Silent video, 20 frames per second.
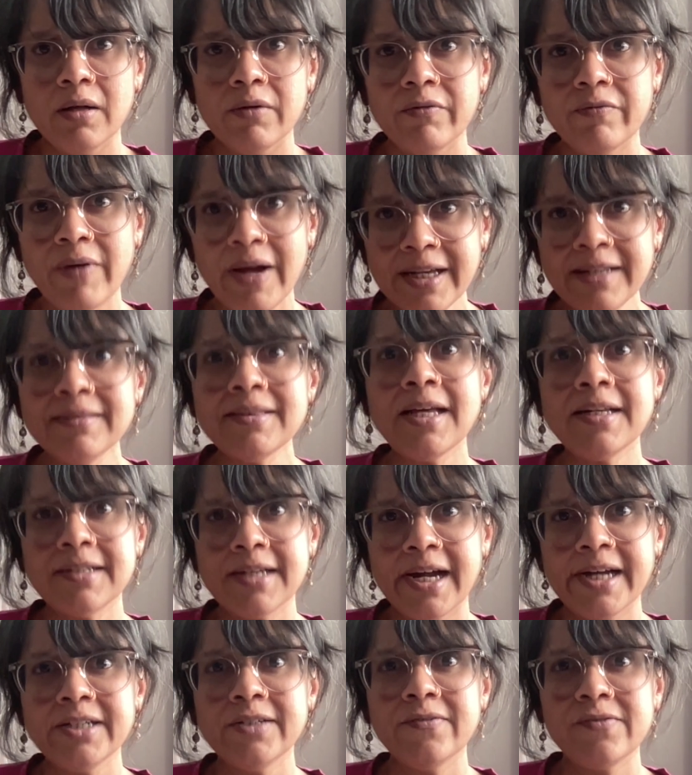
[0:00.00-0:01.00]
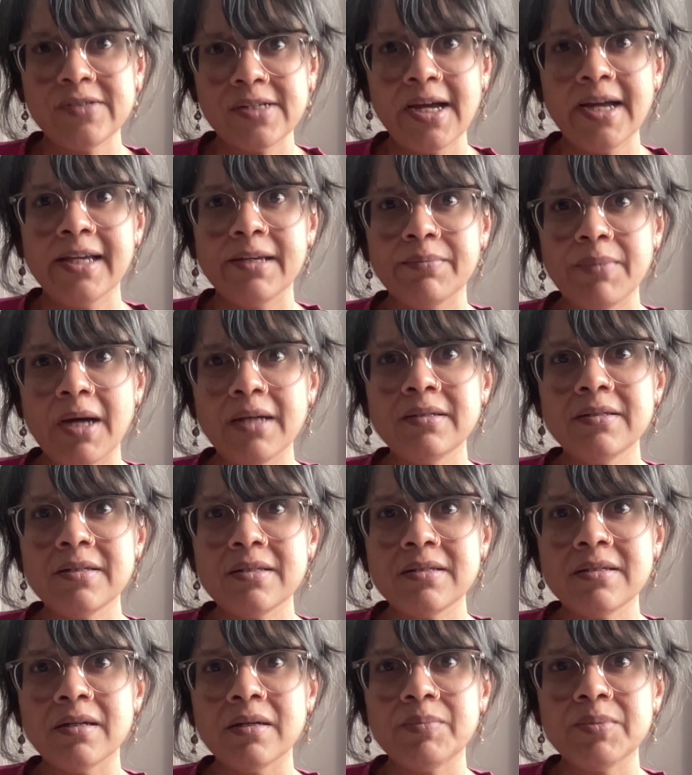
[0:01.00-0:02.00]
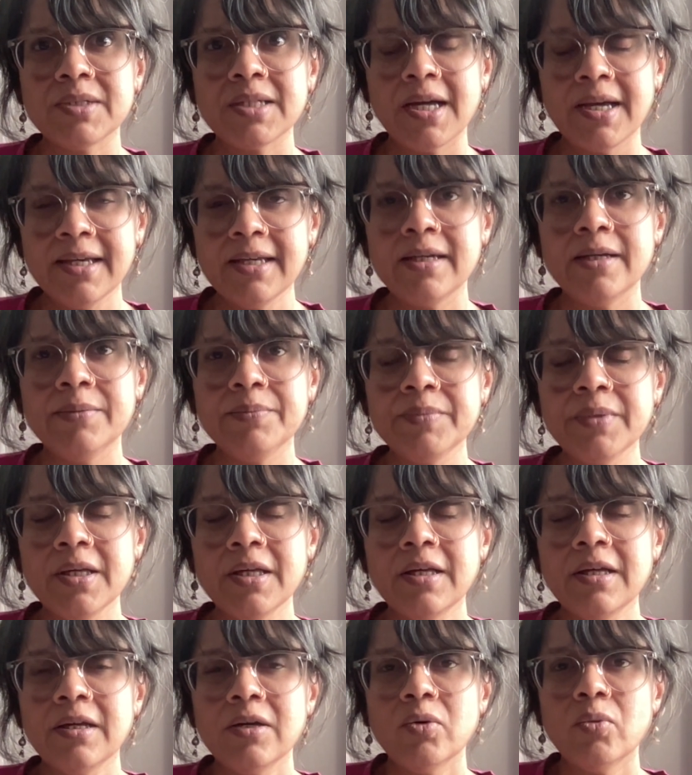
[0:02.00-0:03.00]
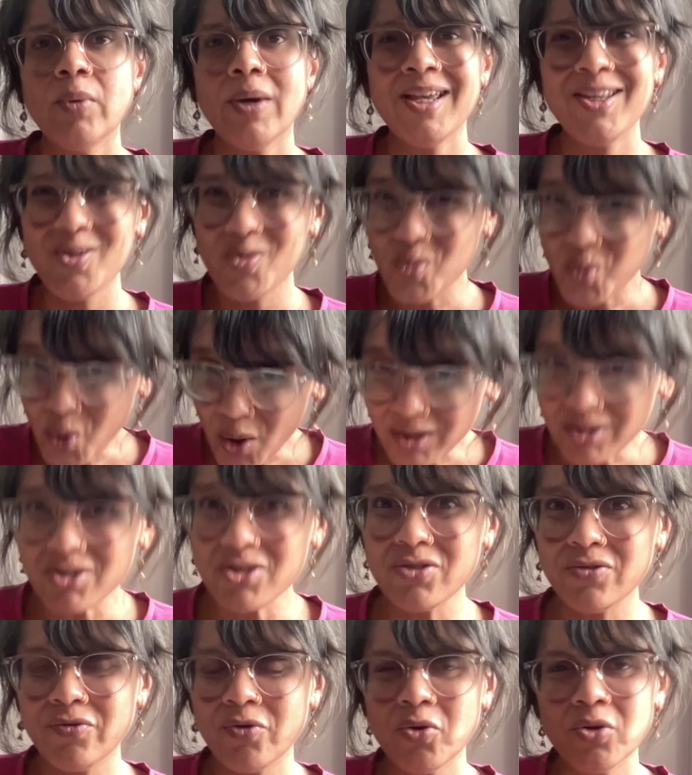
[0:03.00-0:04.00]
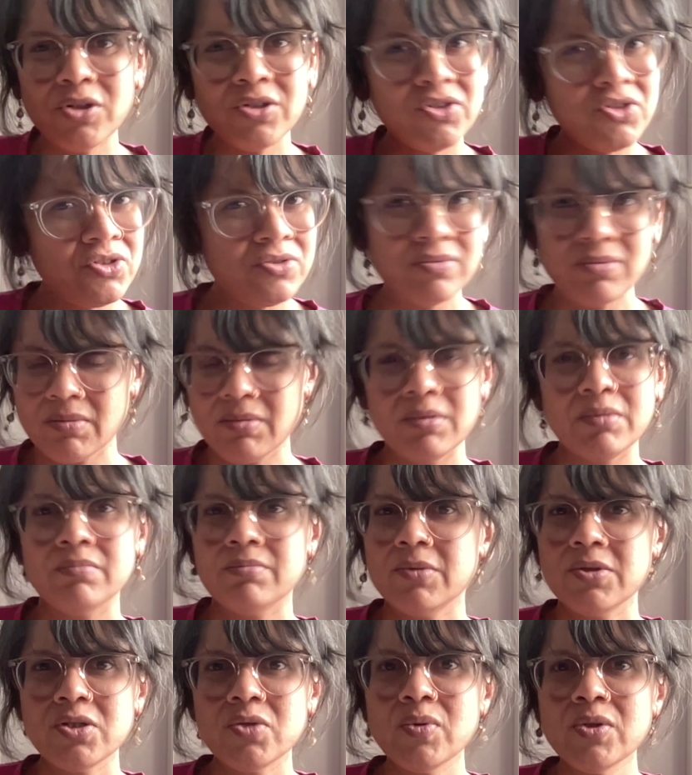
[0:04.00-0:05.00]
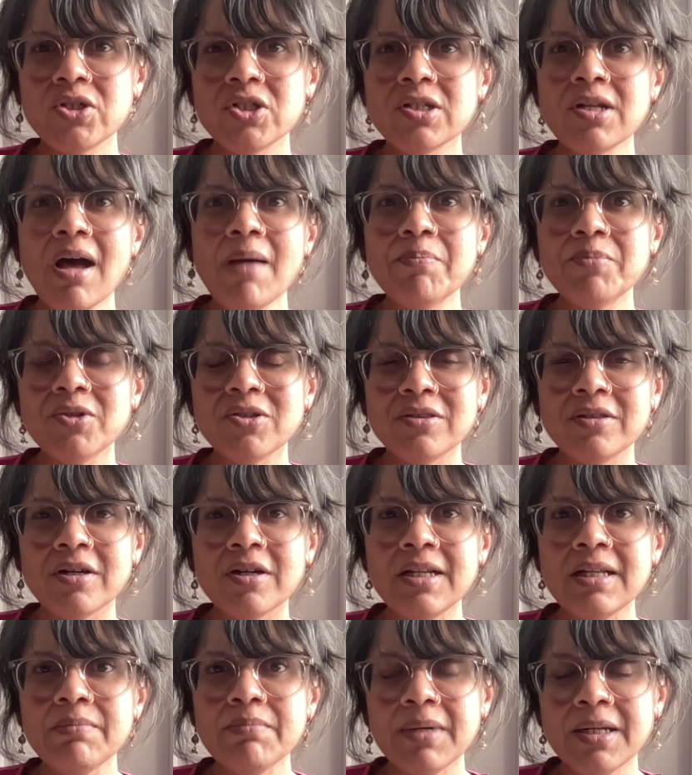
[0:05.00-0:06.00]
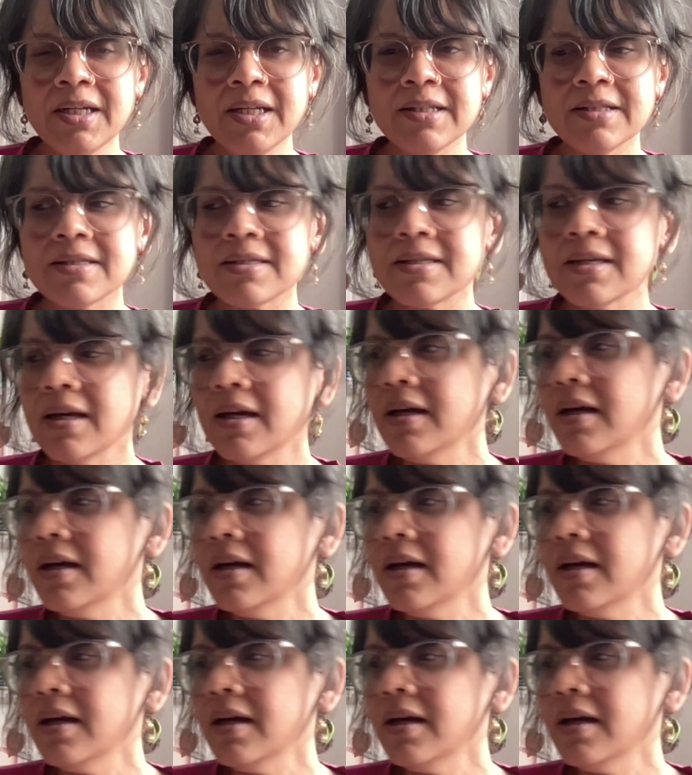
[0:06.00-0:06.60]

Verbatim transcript: find that kind of time, undisturbed time, where you want to focus, switch it up to 30 minutes.